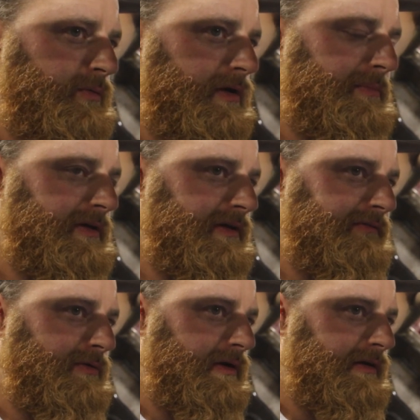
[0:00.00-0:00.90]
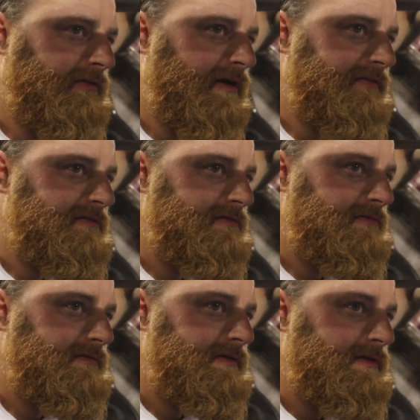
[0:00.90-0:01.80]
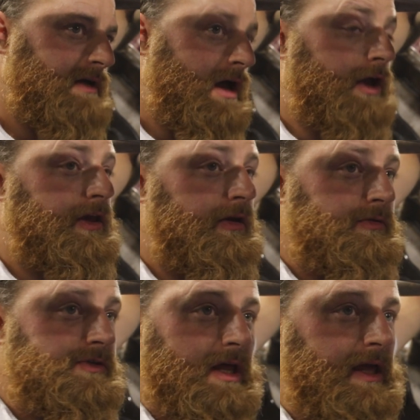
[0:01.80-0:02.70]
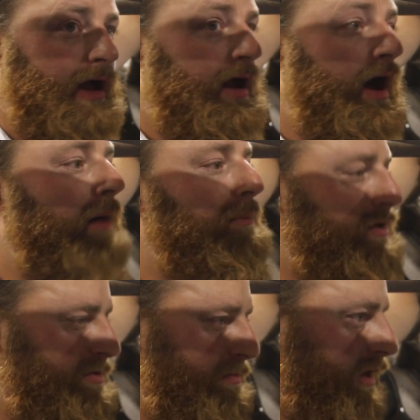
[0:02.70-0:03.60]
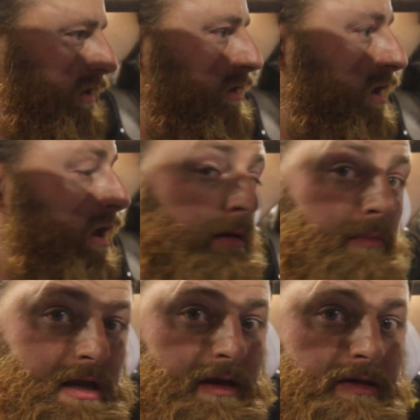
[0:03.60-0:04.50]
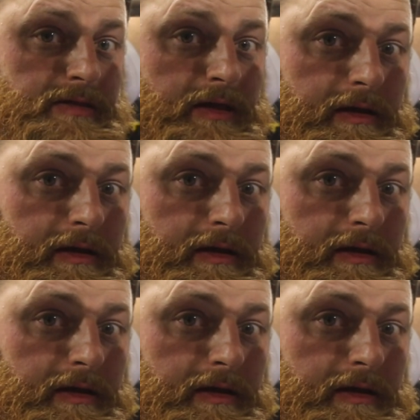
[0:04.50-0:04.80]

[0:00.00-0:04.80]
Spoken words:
the word I'm looking for here, Travis. A huge like accomplishment, because